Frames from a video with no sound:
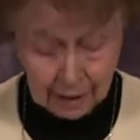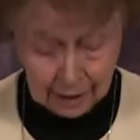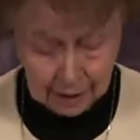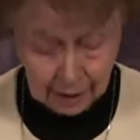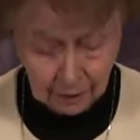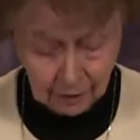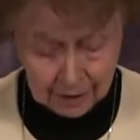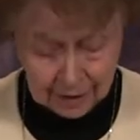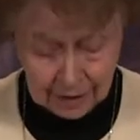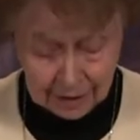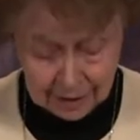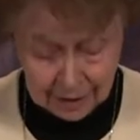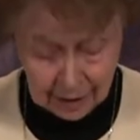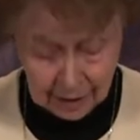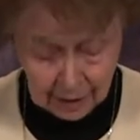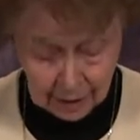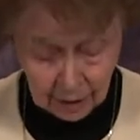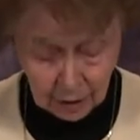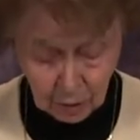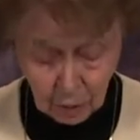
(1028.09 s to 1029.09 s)
Now, this
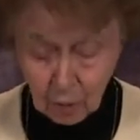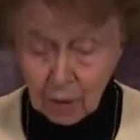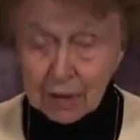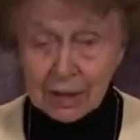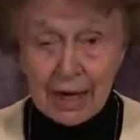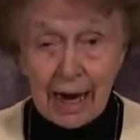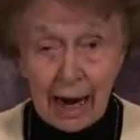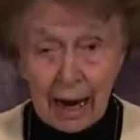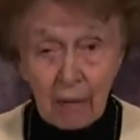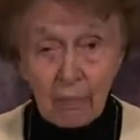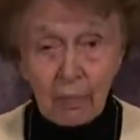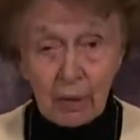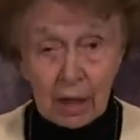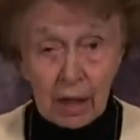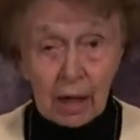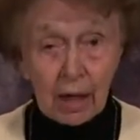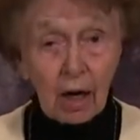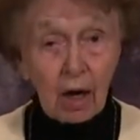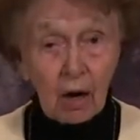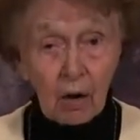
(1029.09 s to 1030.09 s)
is what's
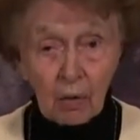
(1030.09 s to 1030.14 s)
happening